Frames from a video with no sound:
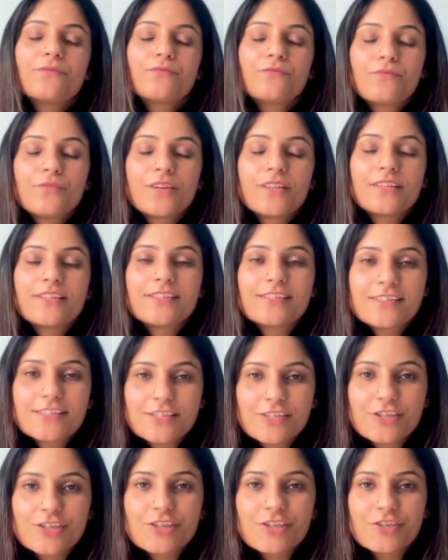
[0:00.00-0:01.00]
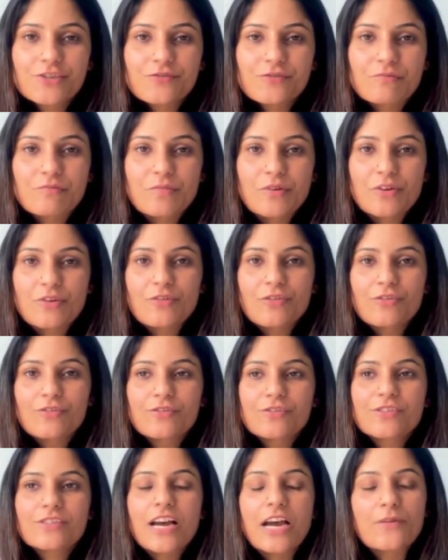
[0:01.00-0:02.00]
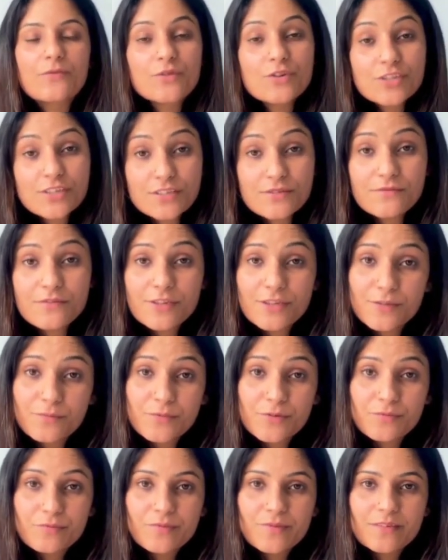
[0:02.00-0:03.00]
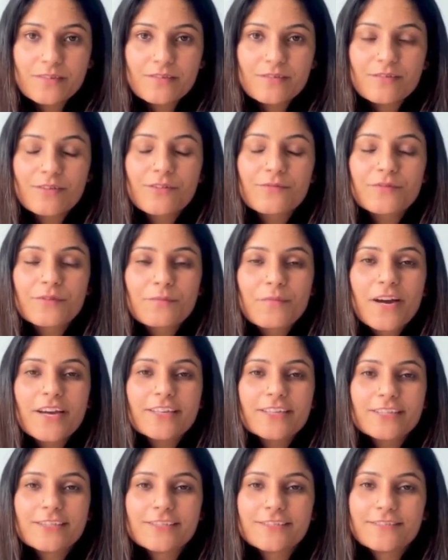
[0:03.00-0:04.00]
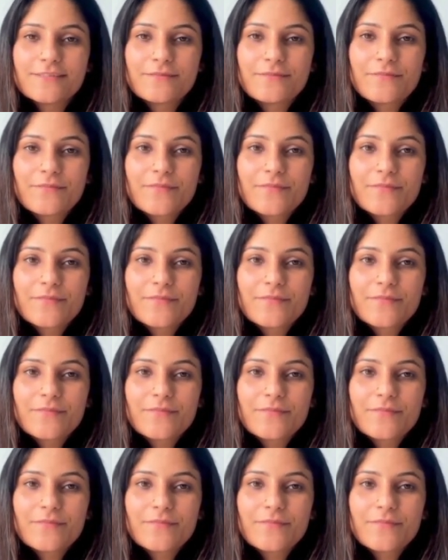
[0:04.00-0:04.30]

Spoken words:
with this institute because I was the first pupil of the Pioneer,